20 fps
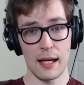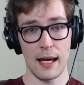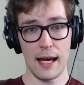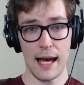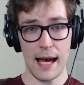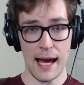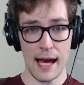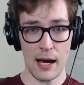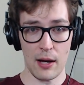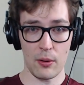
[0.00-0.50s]

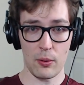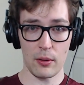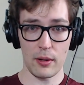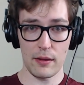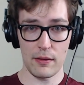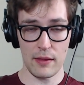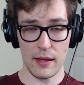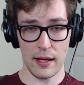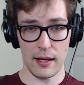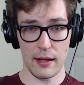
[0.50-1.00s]
how
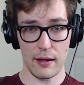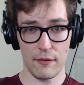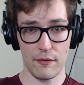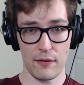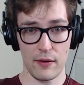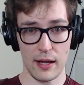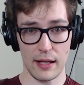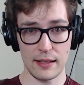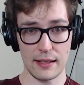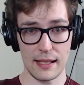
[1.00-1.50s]
they
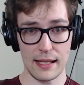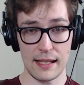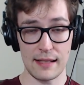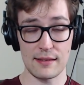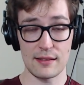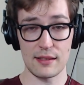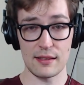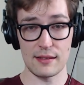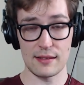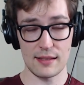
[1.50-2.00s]
affect
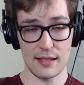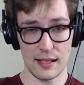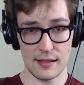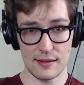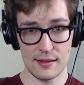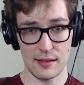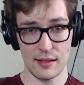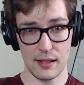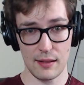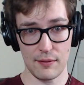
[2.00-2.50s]
insulin
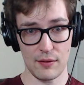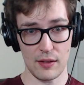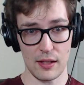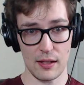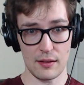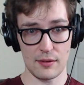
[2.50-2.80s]
sensitivity.